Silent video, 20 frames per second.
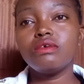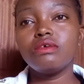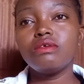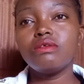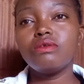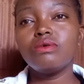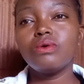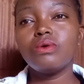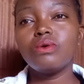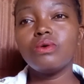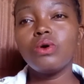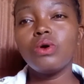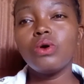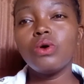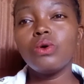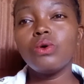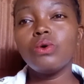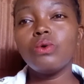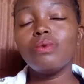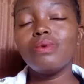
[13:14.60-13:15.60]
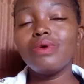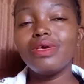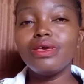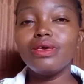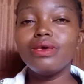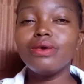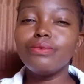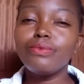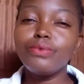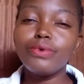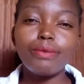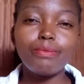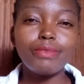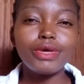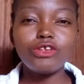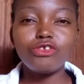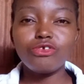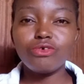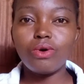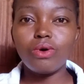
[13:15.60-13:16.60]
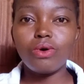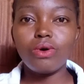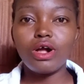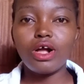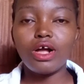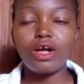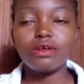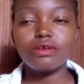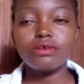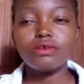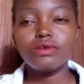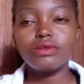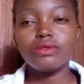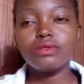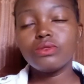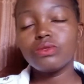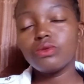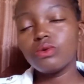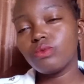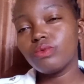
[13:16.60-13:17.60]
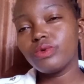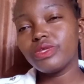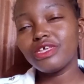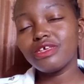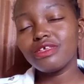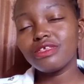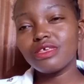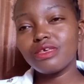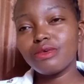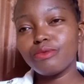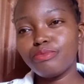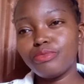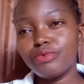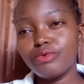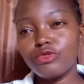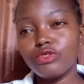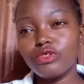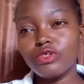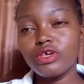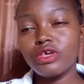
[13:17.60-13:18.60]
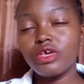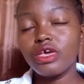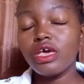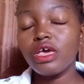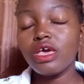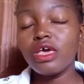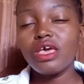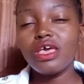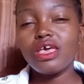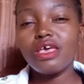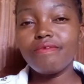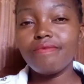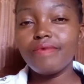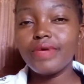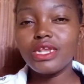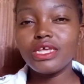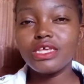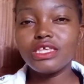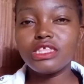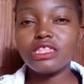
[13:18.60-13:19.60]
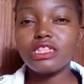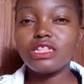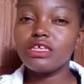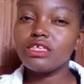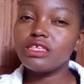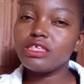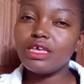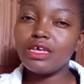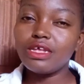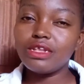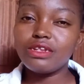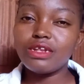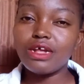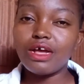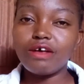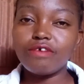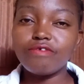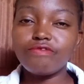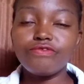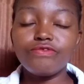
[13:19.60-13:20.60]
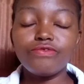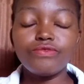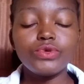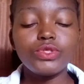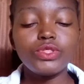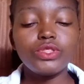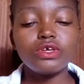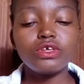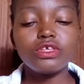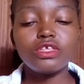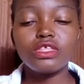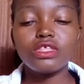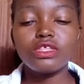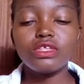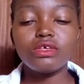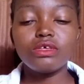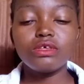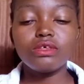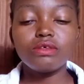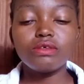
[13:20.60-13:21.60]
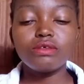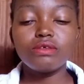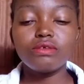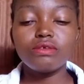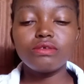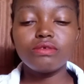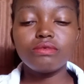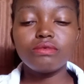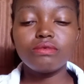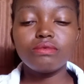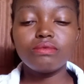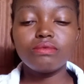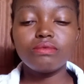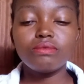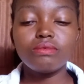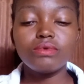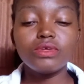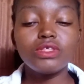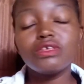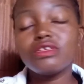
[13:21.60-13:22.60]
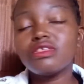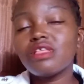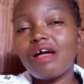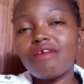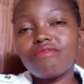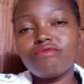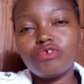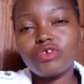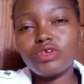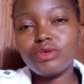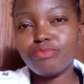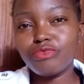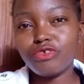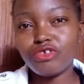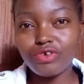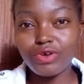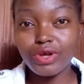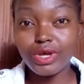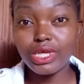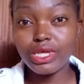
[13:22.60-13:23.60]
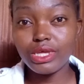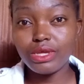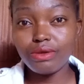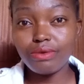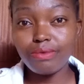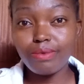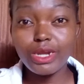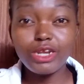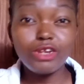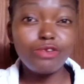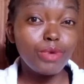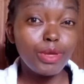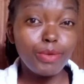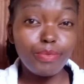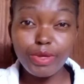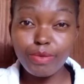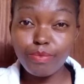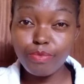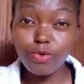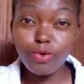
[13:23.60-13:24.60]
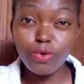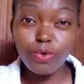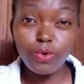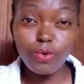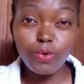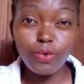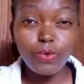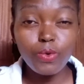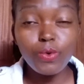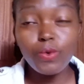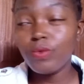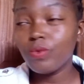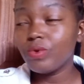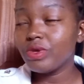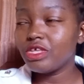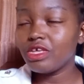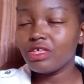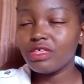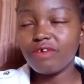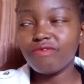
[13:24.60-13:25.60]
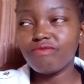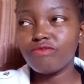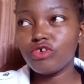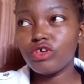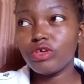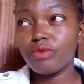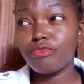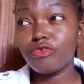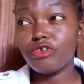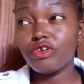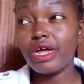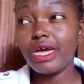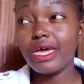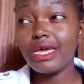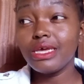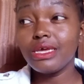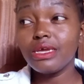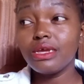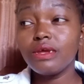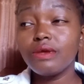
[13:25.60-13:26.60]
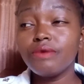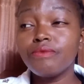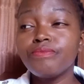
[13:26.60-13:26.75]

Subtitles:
are meant to conquer. So we just keep pushing. Even as things get tough, we just have to keep trying. Right, my people? We just have to keep trying.